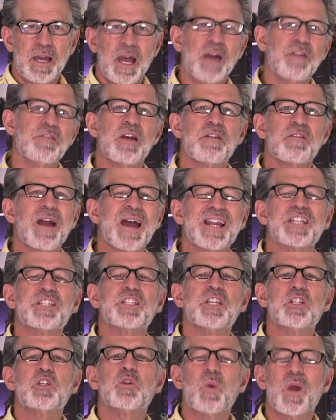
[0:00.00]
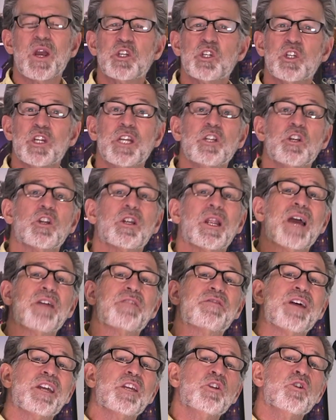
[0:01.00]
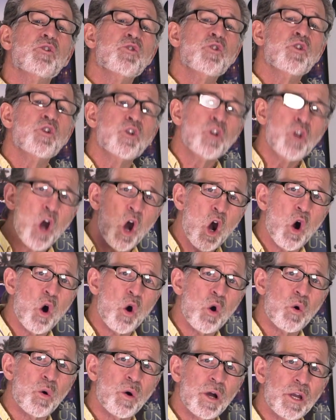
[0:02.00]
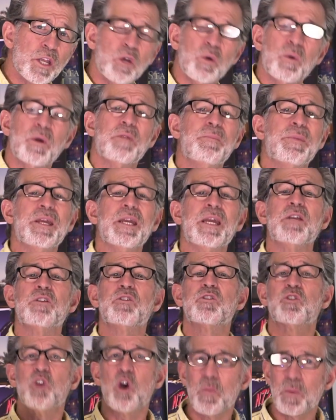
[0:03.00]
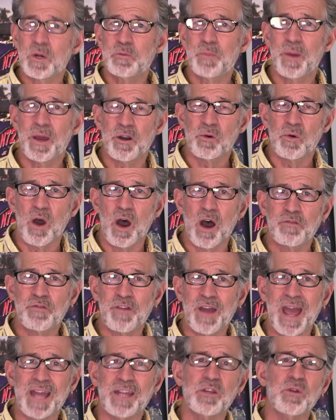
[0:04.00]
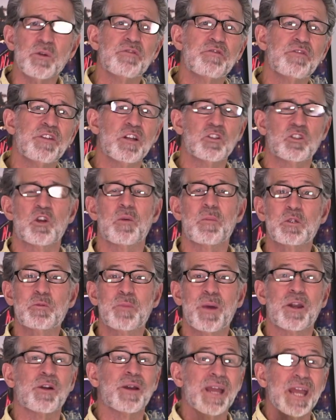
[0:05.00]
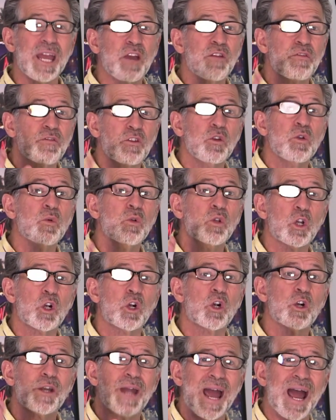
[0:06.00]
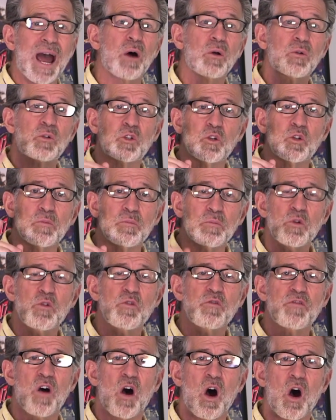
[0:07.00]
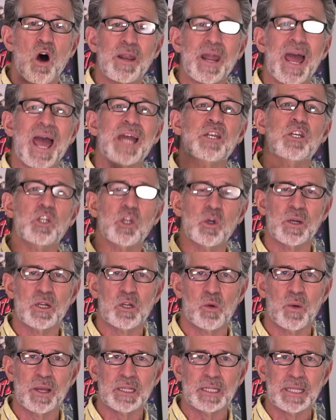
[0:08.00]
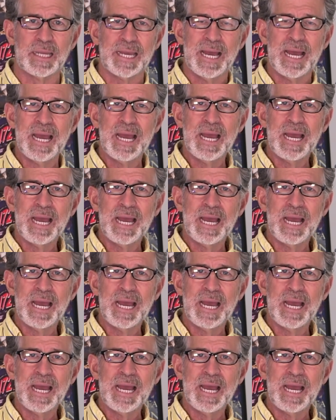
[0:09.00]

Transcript: Have you ever had a situation in your life that you know you would be so much better off and you would feel so much better if you learned how to move on and do it quickly?